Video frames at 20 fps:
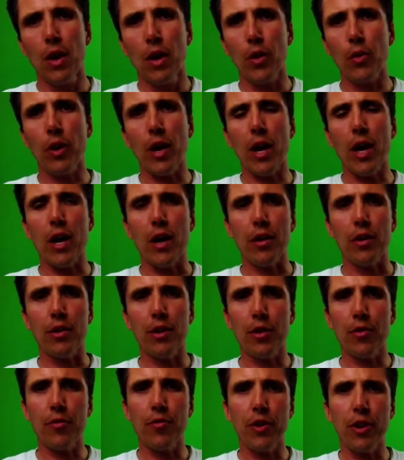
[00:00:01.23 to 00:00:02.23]
Okay,
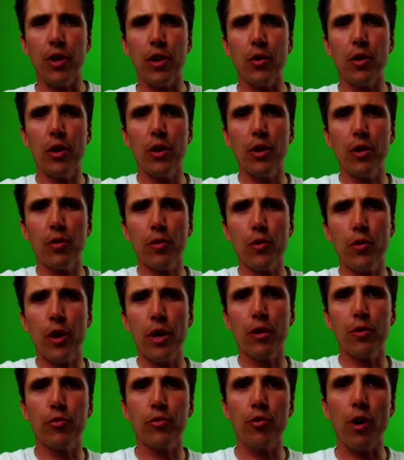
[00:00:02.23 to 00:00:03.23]
another video here,
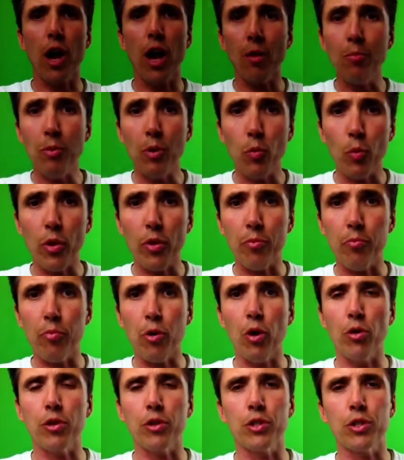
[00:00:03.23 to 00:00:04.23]
Kraig Strom with
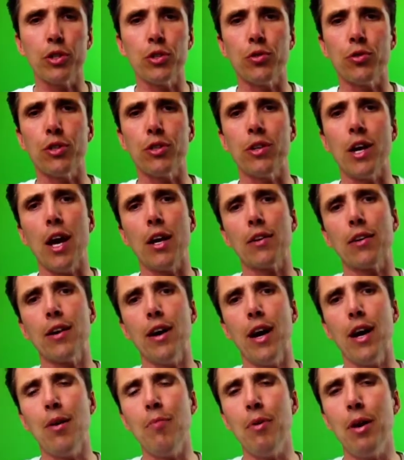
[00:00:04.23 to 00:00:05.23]

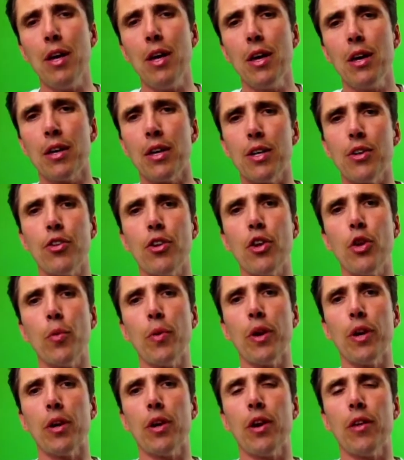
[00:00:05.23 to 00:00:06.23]
BrokenDude.com,
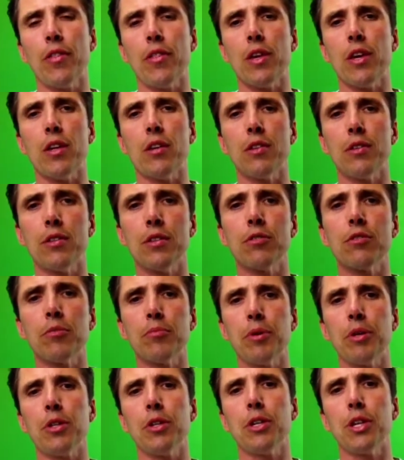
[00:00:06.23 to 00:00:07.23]
continuing the
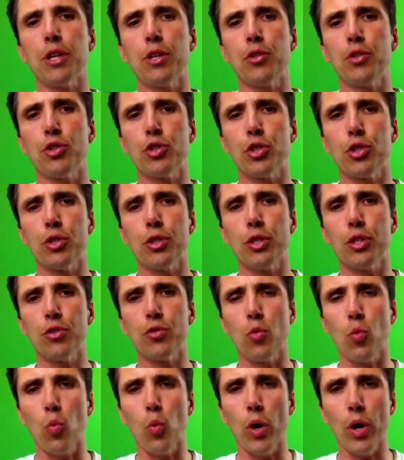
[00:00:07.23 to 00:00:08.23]
Disability
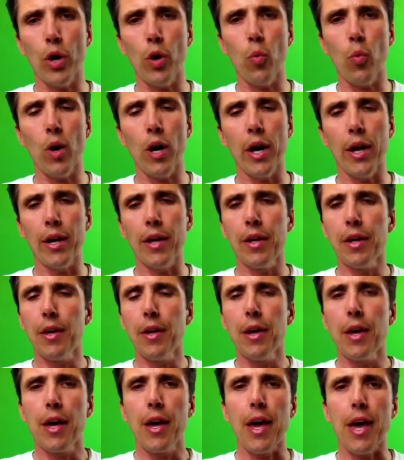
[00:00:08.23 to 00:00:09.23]
Insurance 101.
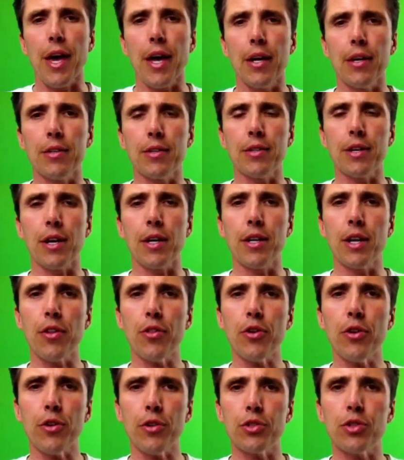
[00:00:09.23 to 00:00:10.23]
And
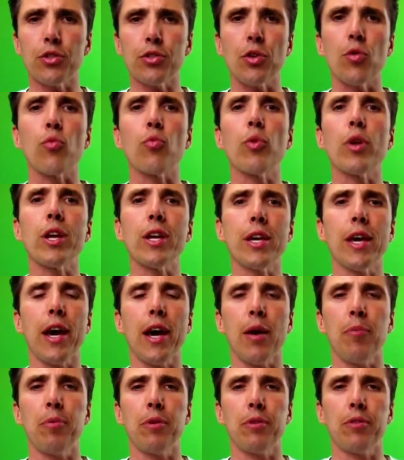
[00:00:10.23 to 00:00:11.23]
another, just a
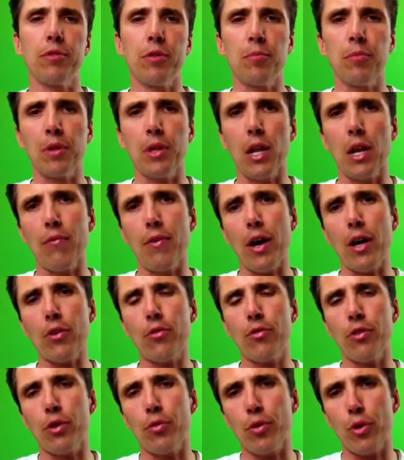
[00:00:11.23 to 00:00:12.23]
recap on something that I've
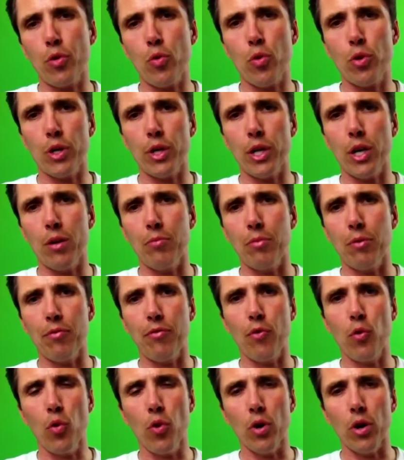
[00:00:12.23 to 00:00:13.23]
actually recorded on
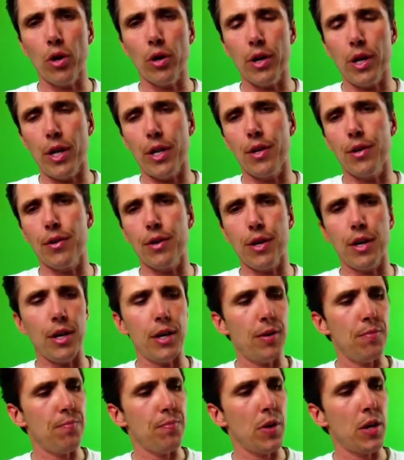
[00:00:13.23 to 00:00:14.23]
before, and
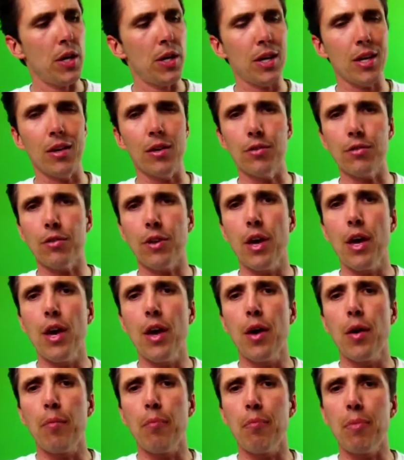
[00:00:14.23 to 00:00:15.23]
um, it is
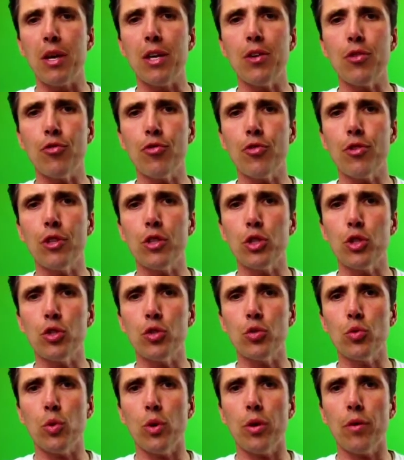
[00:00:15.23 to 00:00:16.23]
making sure that
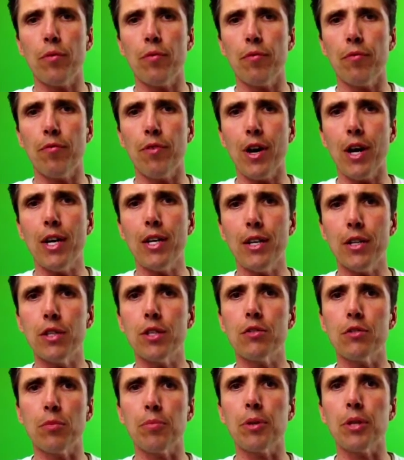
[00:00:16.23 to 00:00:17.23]
you find a
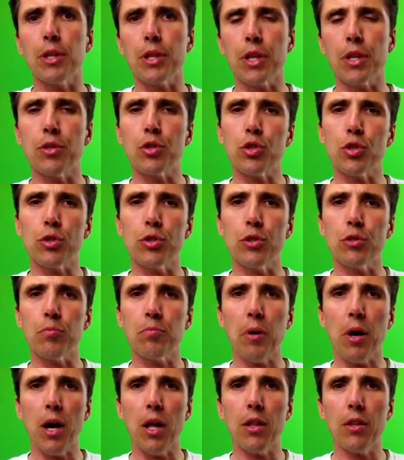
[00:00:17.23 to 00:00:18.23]
disability insurance
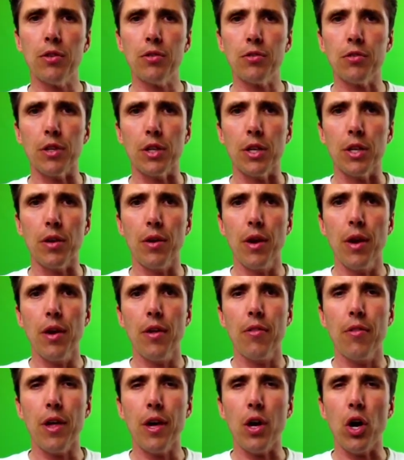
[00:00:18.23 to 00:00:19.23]
policy
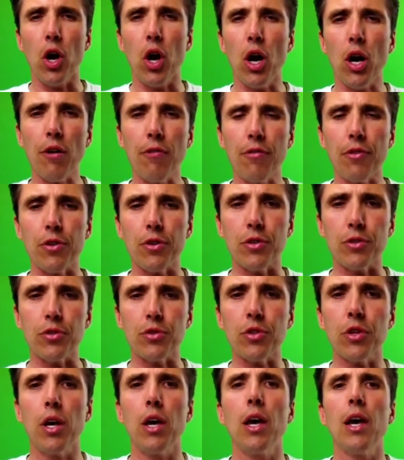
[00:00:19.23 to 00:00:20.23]
that
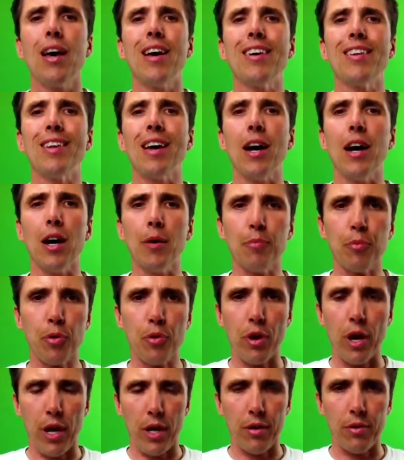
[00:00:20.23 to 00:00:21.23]
offers an
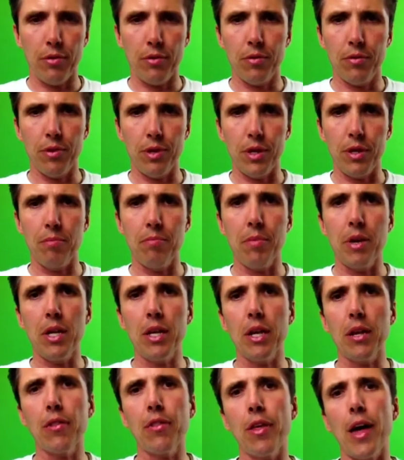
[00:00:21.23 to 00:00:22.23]
upgrade, uh,
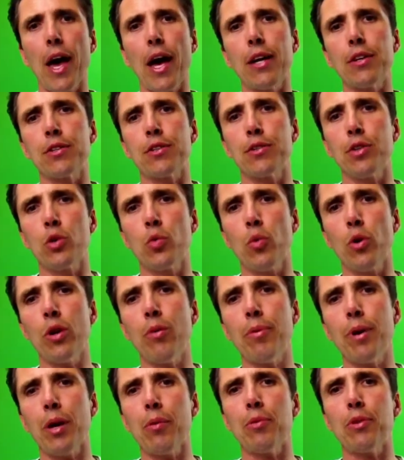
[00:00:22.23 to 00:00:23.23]
meaning that you want
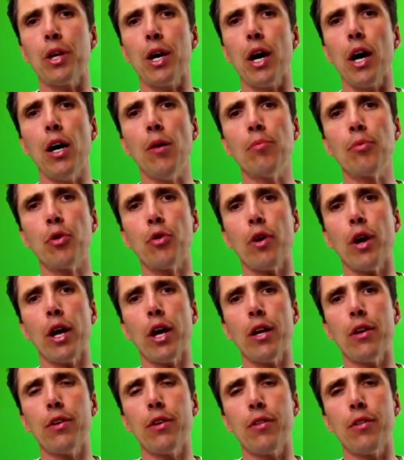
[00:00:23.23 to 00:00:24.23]
to be able to
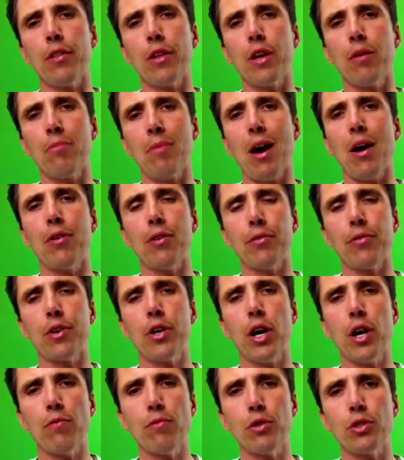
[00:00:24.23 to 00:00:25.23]
upgrade the amount of
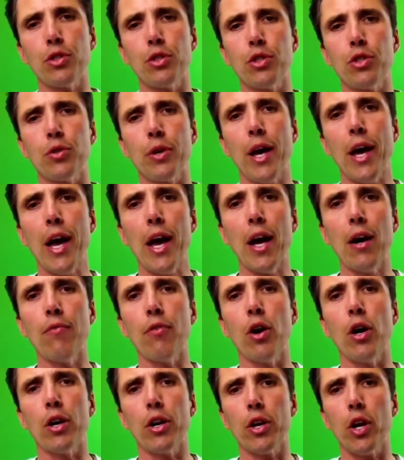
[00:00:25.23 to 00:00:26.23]
coverage that you
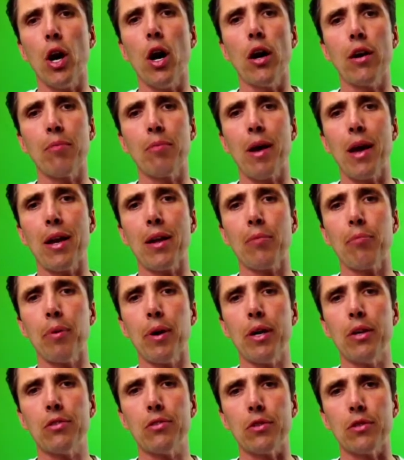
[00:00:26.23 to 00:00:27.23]
have on an automatic
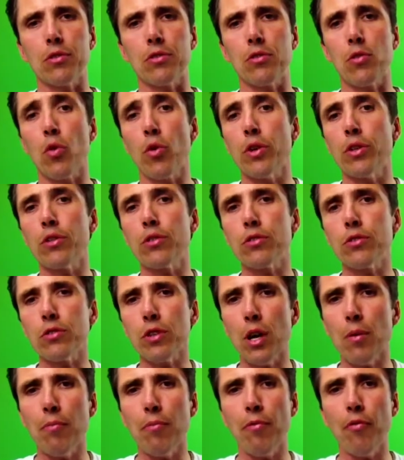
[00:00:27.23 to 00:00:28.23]
basis or in
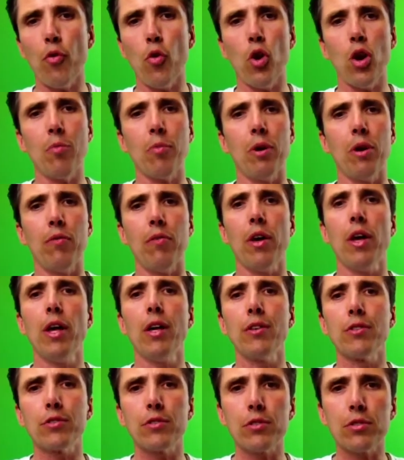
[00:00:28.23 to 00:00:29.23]
some form of
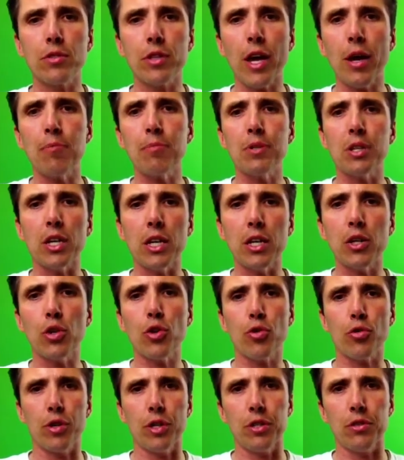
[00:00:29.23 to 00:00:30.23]
stepped
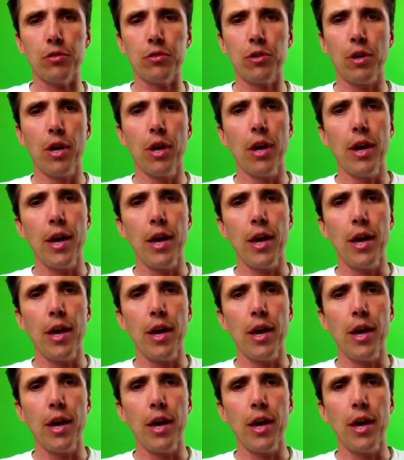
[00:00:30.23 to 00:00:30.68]
increase.